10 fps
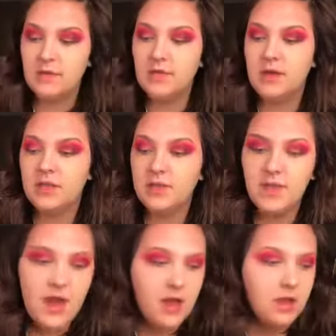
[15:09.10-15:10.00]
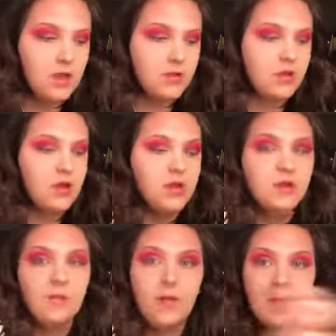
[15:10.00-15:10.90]
I've got that color
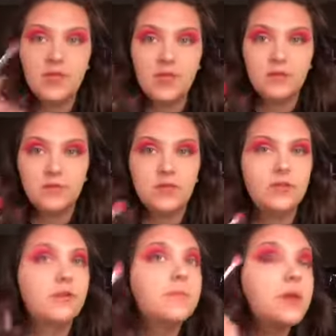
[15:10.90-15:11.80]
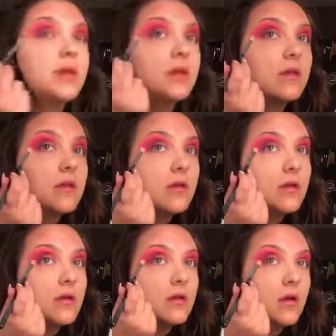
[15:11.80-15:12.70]
on, go back in with the dark pink
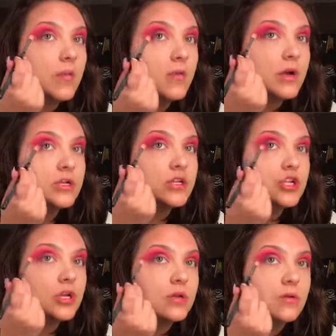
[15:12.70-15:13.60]
brush.